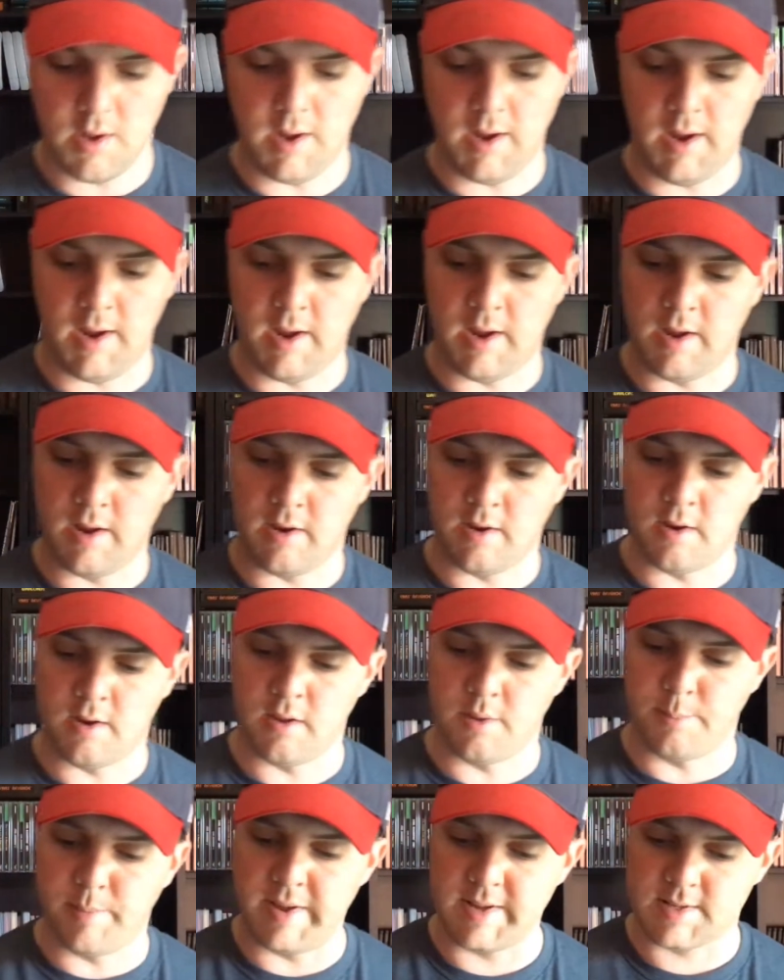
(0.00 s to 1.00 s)

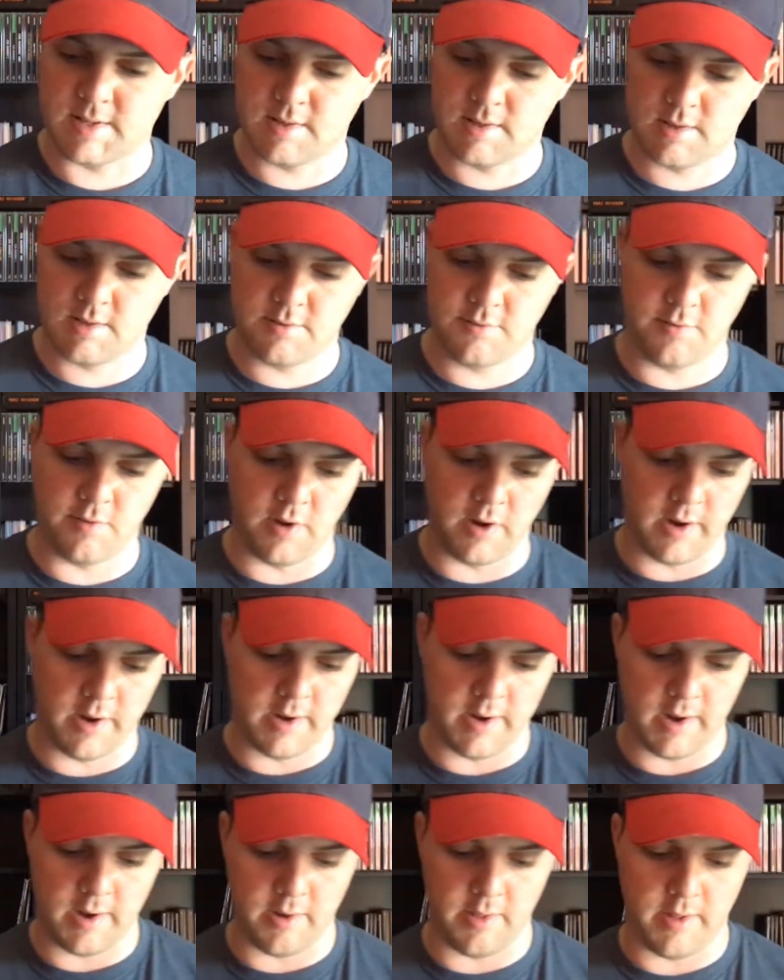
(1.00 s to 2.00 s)
And the best
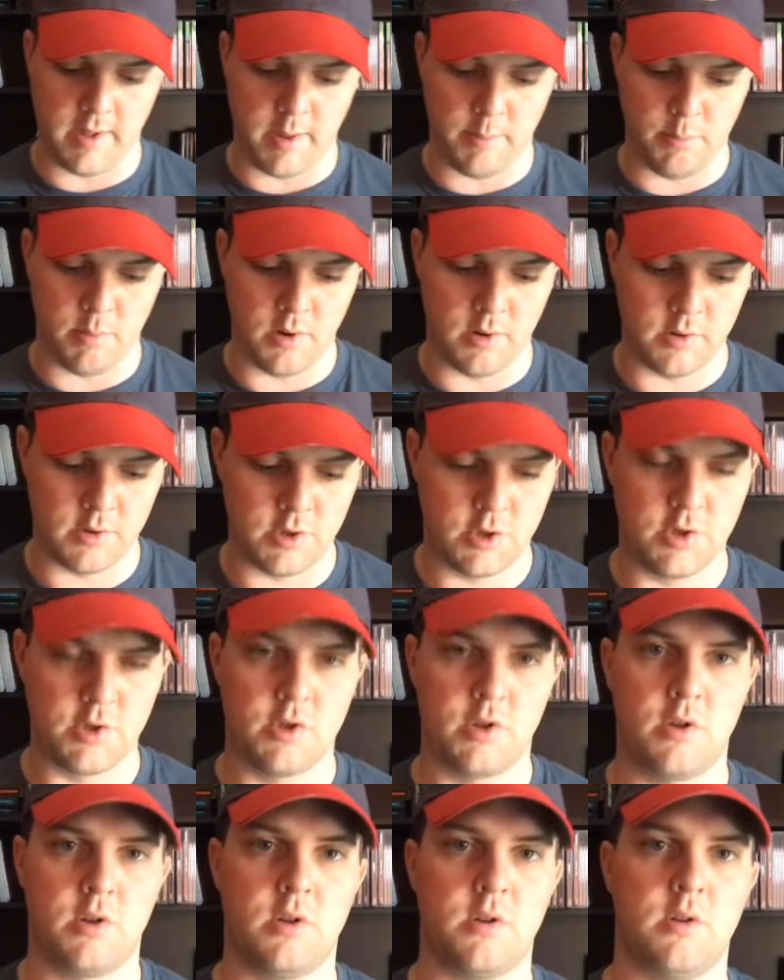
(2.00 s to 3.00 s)
find out of that
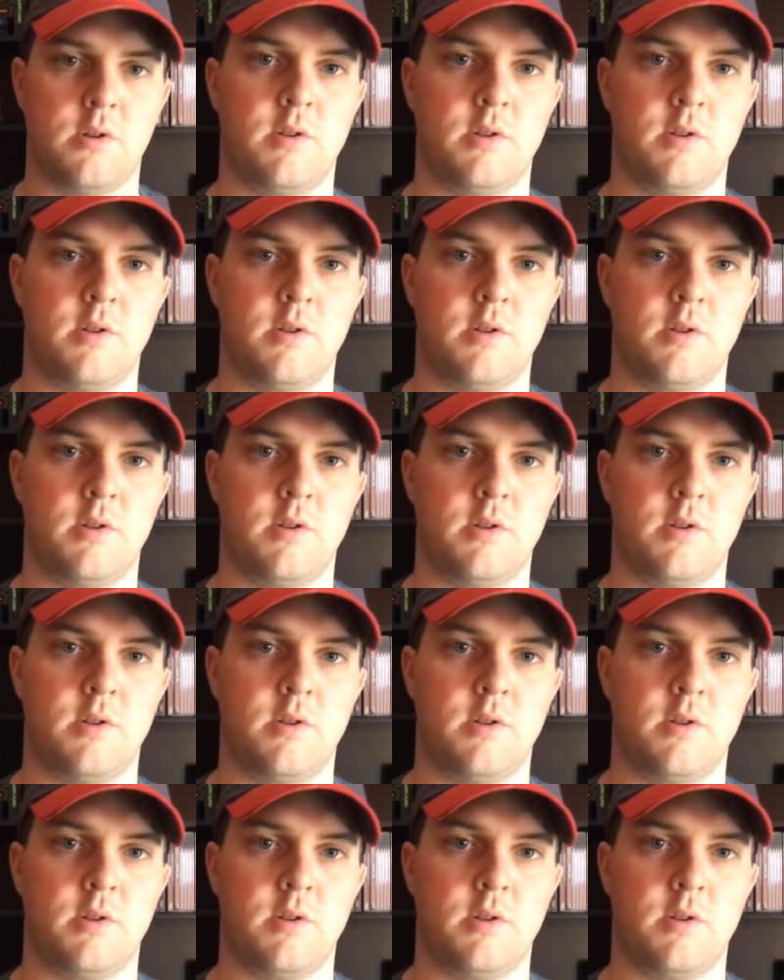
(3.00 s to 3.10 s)
bunch,